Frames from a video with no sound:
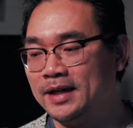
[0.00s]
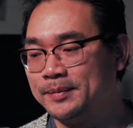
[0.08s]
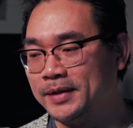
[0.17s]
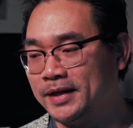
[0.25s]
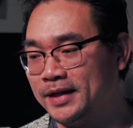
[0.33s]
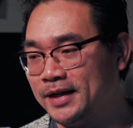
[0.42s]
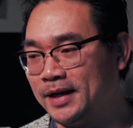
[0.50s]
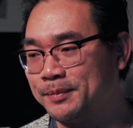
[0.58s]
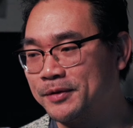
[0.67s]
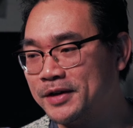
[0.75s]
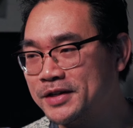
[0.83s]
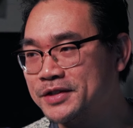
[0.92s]
But I'm
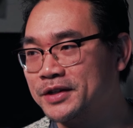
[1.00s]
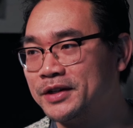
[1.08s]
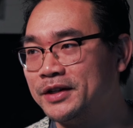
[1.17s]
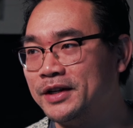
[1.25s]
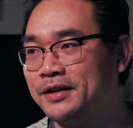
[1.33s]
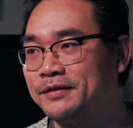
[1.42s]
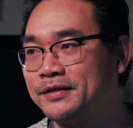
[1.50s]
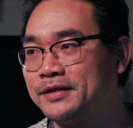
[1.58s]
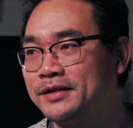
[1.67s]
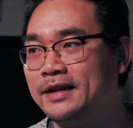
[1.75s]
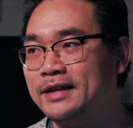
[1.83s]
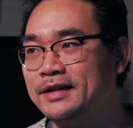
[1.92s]
pretty sure if
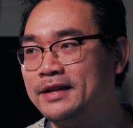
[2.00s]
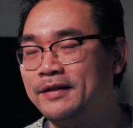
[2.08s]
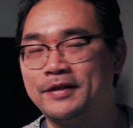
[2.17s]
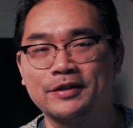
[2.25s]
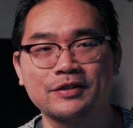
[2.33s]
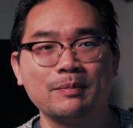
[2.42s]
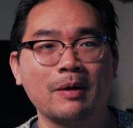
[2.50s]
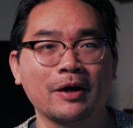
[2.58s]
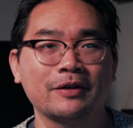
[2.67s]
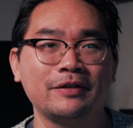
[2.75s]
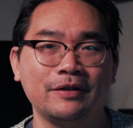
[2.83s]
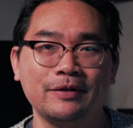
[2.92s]
there's a
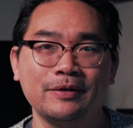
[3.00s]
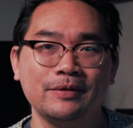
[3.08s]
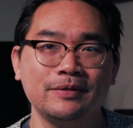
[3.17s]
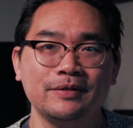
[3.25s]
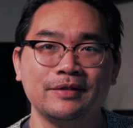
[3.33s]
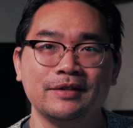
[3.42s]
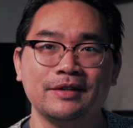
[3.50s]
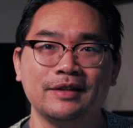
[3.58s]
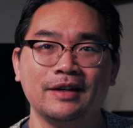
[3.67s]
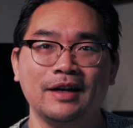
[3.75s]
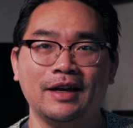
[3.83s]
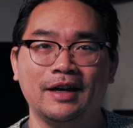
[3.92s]
Mark II,
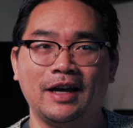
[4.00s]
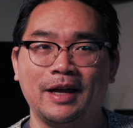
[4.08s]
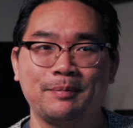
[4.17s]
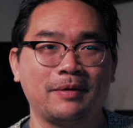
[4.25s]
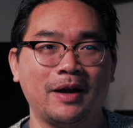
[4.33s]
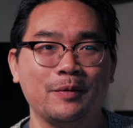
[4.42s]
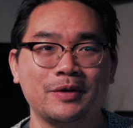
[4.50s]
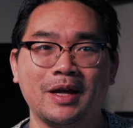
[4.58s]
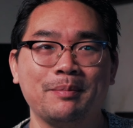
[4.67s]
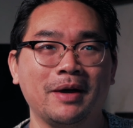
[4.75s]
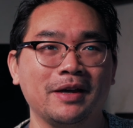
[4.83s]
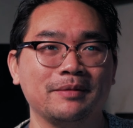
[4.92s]
I probably would
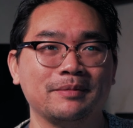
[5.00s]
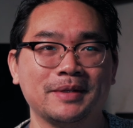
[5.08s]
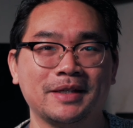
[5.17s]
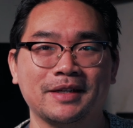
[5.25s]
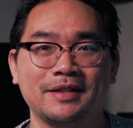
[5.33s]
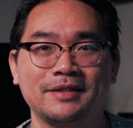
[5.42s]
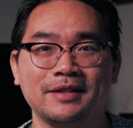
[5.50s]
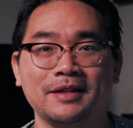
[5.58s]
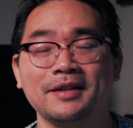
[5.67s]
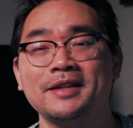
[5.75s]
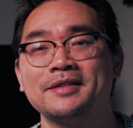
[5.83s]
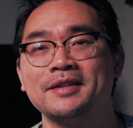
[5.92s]
not buy them, because
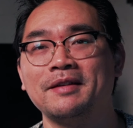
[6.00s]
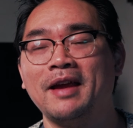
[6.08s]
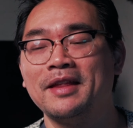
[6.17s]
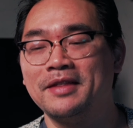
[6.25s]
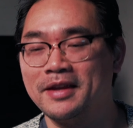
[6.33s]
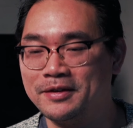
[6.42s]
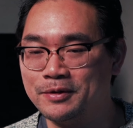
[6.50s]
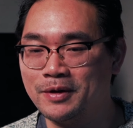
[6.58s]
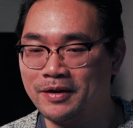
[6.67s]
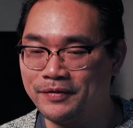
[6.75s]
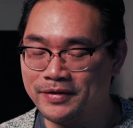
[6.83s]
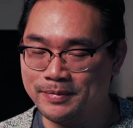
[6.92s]
unless they do
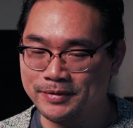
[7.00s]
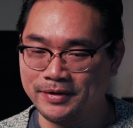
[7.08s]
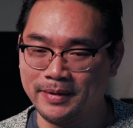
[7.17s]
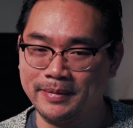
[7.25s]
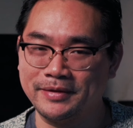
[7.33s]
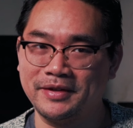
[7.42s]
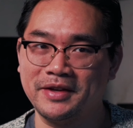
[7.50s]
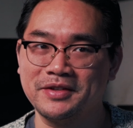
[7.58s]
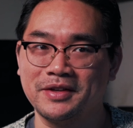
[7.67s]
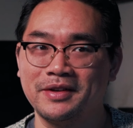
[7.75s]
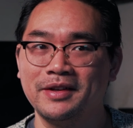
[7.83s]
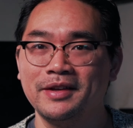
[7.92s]
have image
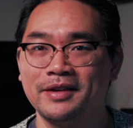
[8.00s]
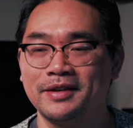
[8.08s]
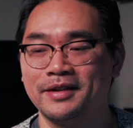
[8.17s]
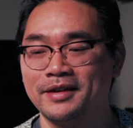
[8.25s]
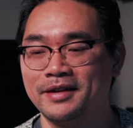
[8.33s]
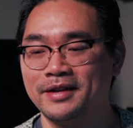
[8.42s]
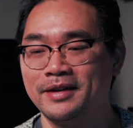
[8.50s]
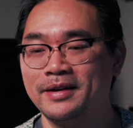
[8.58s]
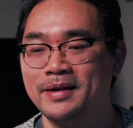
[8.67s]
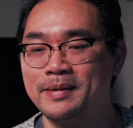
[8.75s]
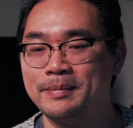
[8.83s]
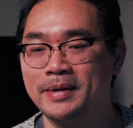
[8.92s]
stabilization.
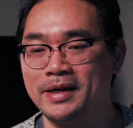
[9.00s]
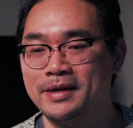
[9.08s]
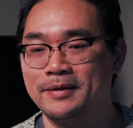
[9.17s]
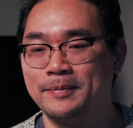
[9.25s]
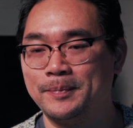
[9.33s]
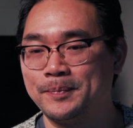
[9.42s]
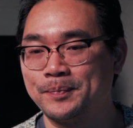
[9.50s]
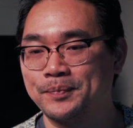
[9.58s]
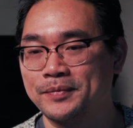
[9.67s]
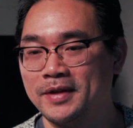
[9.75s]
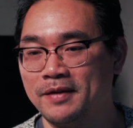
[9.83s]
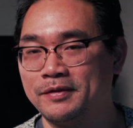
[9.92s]
But
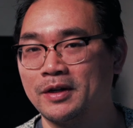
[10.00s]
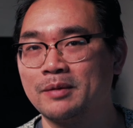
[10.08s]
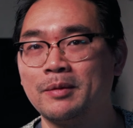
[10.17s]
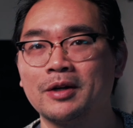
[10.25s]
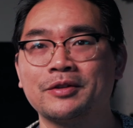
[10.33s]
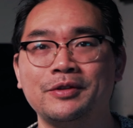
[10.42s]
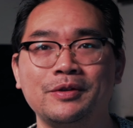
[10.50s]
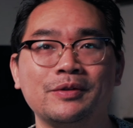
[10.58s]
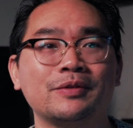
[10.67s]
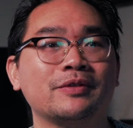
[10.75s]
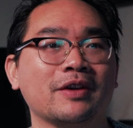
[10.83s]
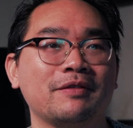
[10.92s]
if there are Mark
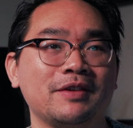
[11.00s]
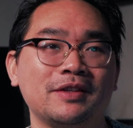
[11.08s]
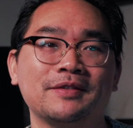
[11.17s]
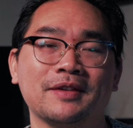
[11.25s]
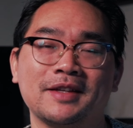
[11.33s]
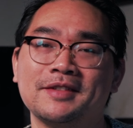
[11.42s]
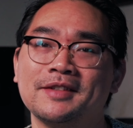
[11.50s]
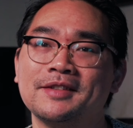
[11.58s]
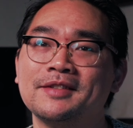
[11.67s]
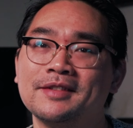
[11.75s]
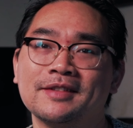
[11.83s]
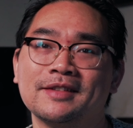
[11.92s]
IIs of these
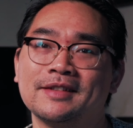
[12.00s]
lenses,